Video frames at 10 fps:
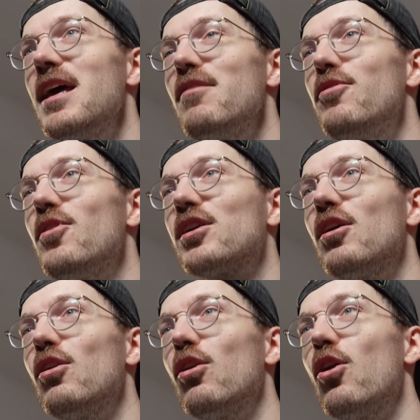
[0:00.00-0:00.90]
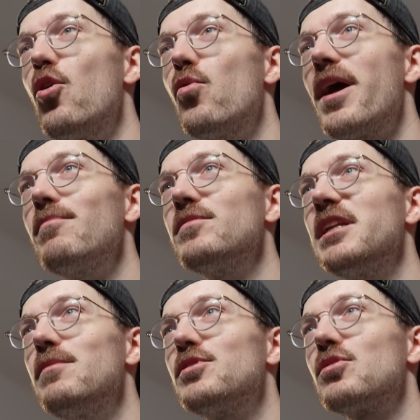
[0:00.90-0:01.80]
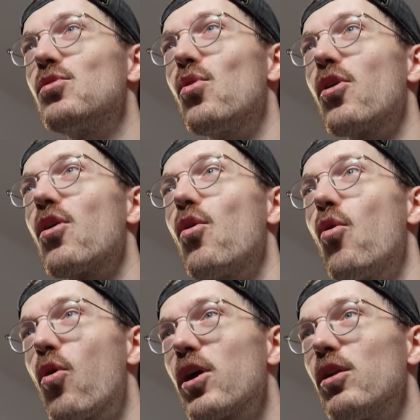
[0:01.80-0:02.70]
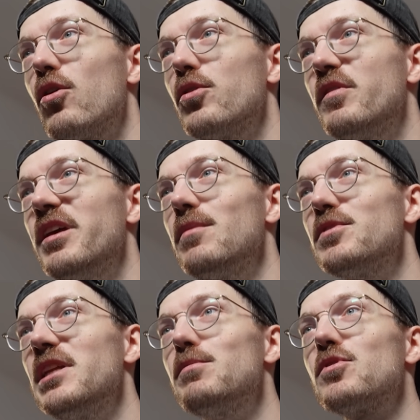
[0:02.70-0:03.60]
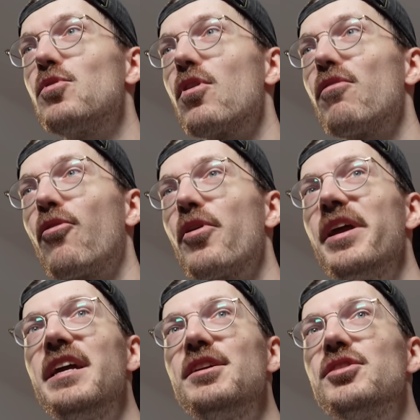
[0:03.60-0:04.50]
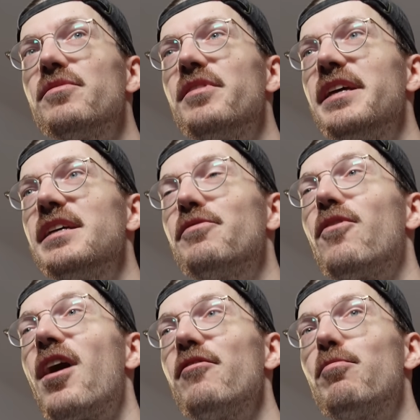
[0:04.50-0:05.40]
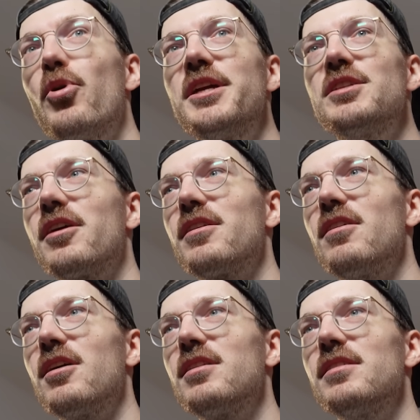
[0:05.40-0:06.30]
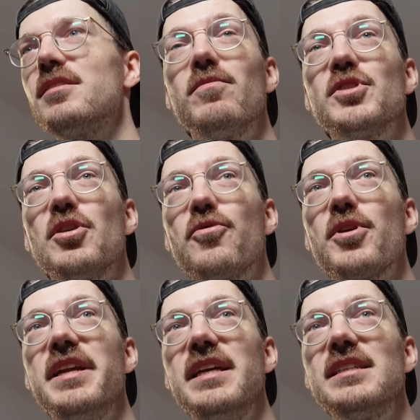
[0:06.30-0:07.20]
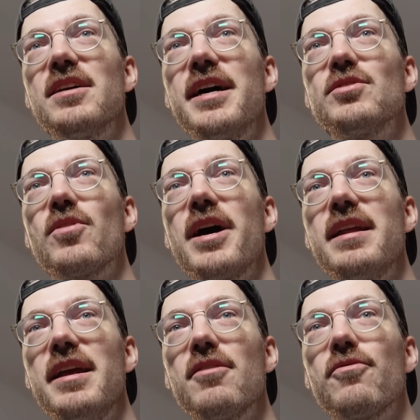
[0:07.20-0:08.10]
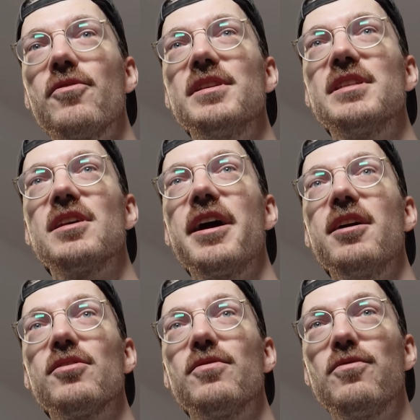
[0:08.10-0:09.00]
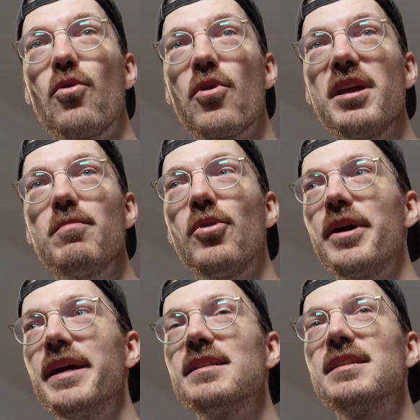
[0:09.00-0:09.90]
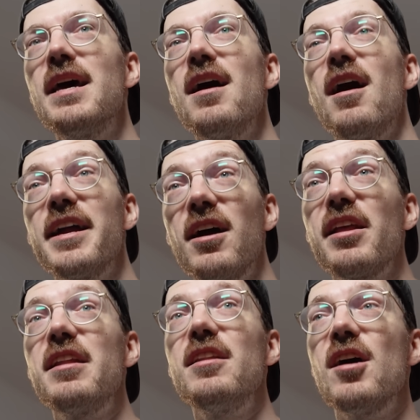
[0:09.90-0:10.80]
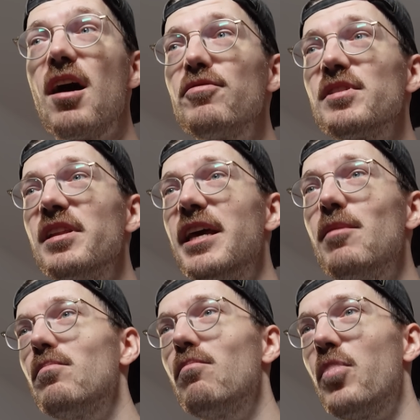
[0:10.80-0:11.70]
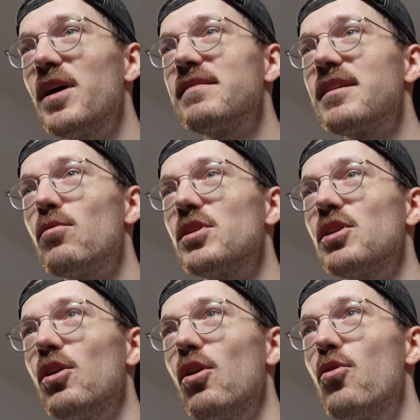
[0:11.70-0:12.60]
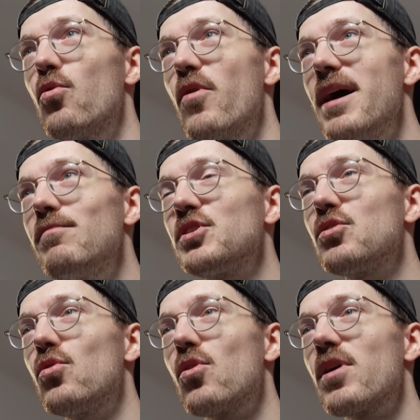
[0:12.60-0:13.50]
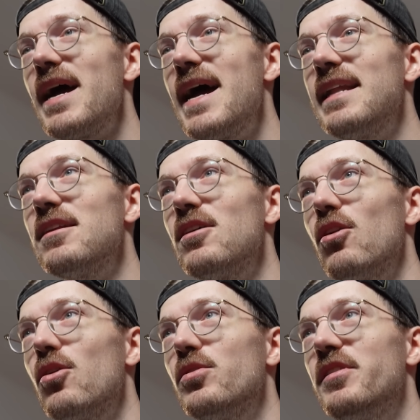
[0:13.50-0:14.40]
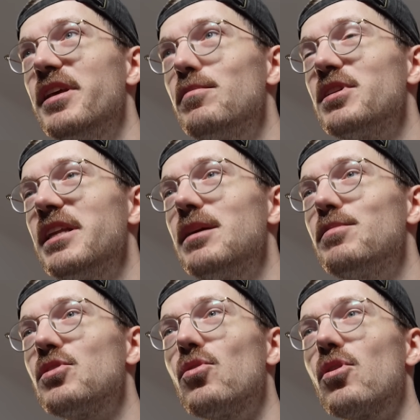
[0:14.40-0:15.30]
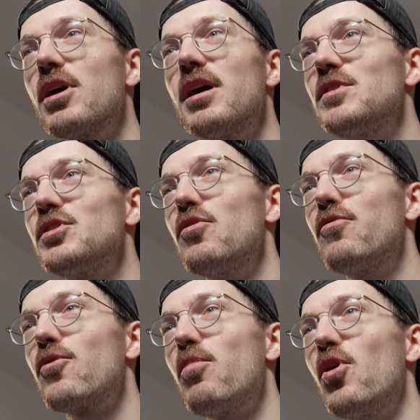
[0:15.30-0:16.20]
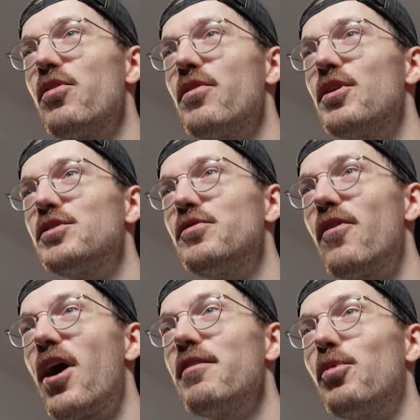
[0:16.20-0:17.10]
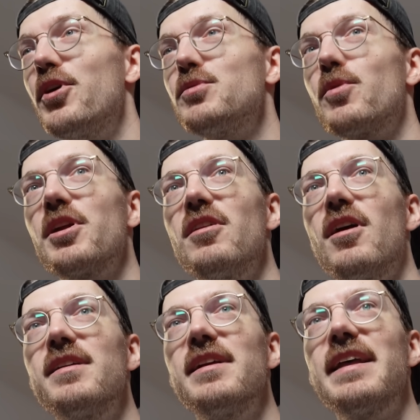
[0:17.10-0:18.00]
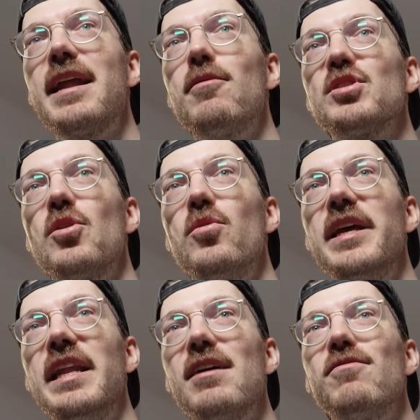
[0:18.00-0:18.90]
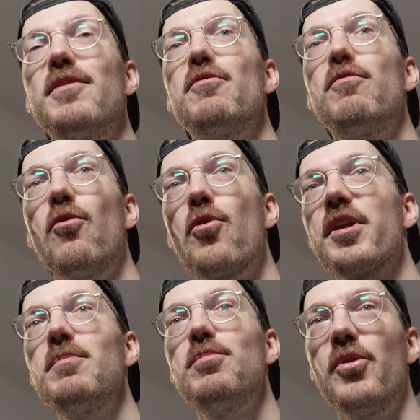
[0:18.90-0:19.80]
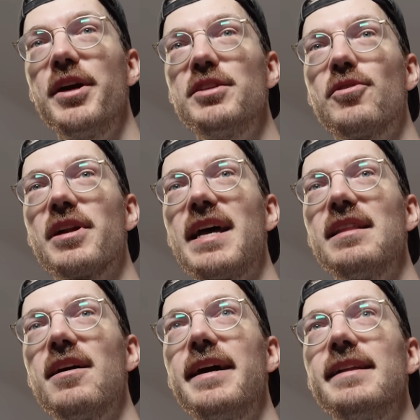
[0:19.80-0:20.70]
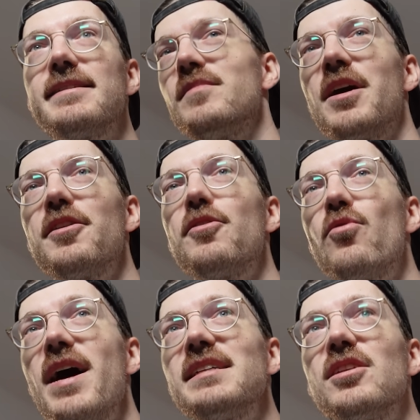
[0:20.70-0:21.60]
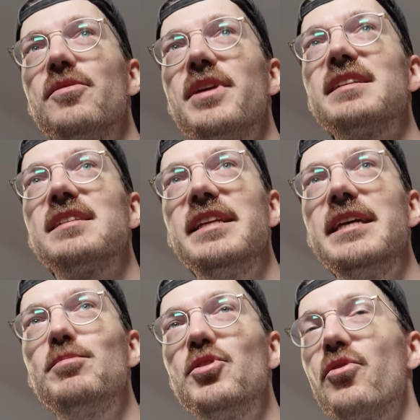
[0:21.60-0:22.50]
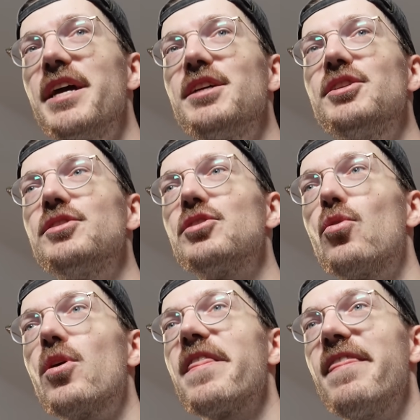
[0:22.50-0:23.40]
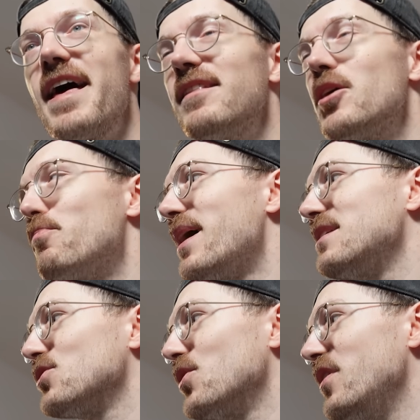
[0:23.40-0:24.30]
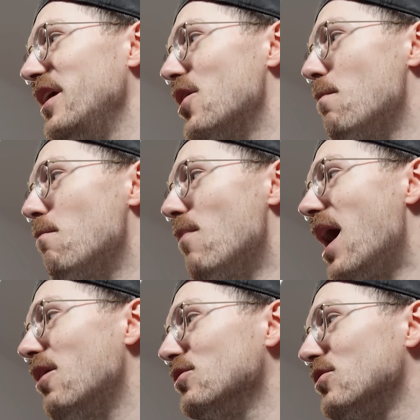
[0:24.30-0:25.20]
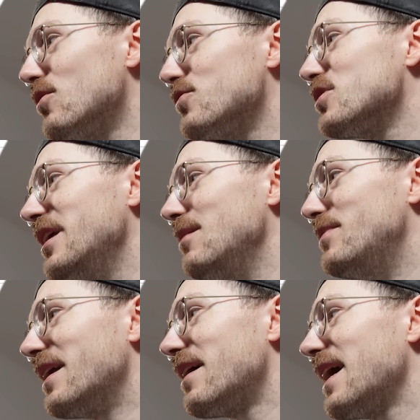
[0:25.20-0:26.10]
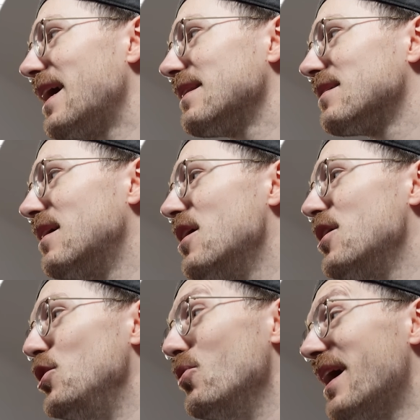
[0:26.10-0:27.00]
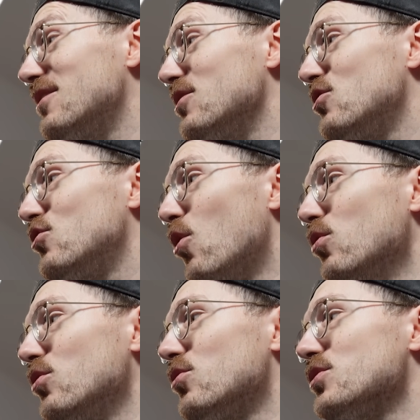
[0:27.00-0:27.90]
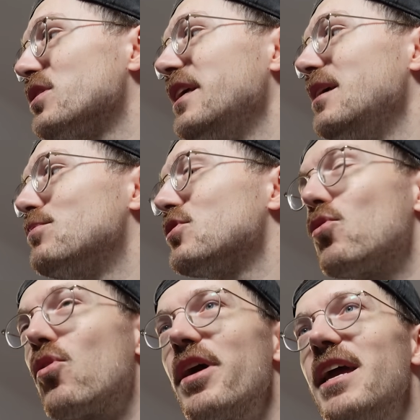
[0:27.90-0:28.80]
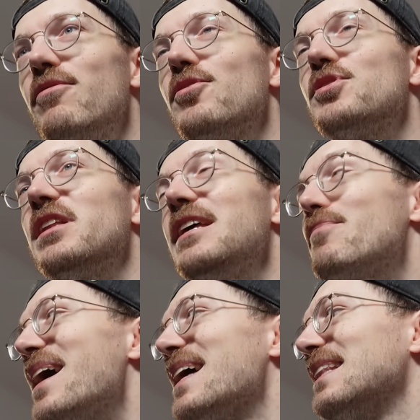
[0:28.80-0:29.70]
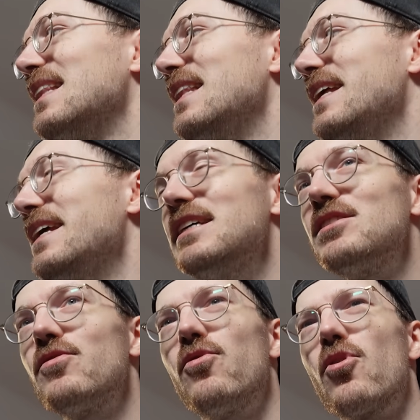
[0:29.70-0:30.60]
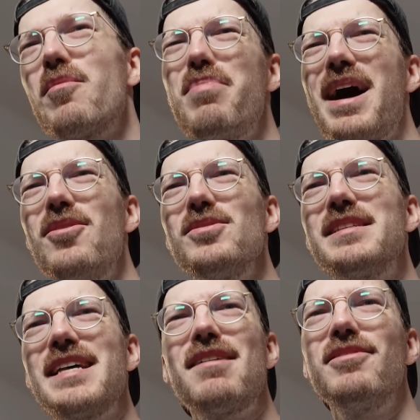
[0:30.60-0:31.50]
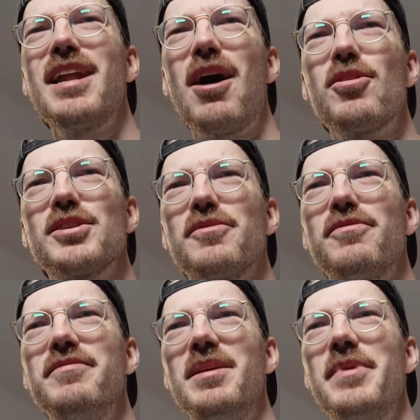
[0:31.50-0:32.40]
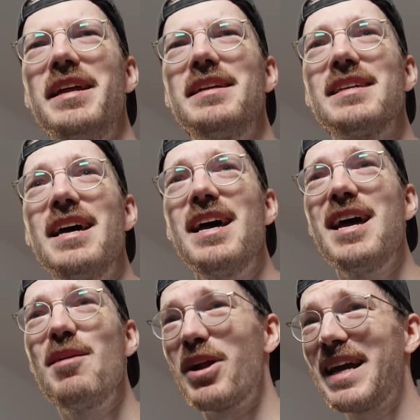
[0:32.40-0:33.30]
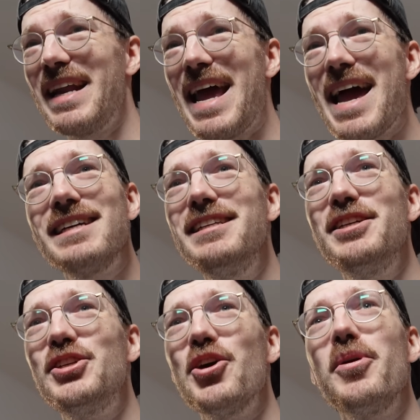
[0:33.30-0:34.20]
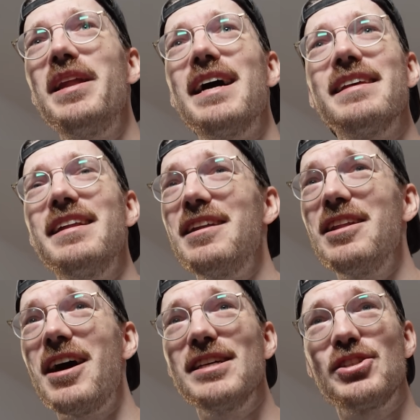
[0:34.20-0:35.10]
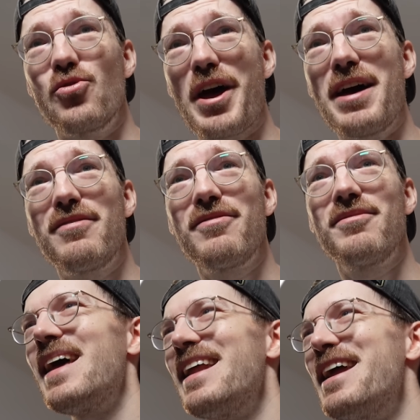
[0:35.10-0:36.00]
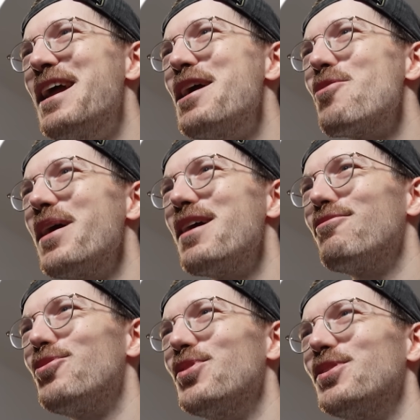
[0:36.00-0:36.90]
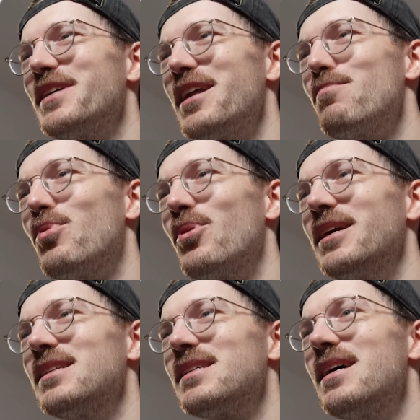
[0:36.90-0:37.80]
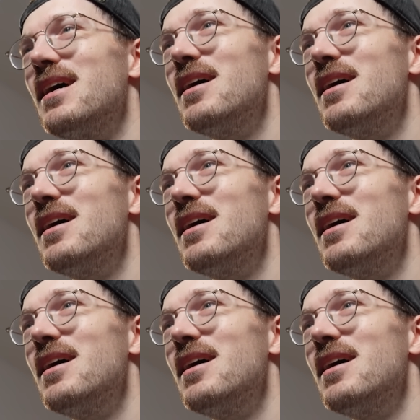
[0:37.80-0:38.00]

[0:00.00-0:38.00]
If you got a low REM sleep score or a low deep sleep score, for each of these, 5 points are deducted. So for these nights right here, for instance, I got 40 points. I got enough sleep, but there was a low REM score and a low deep sleep score. So for both of those, 5 points were deducted and I was only left with 40 points for that night. Now the rest of that sleep duration score then depends on the amount of sleep that I get. You get the total sleep score if you sleep at least for about 7 hours or 50 minutes, but I can actually show you that in a nice graph. And here we have all those data points.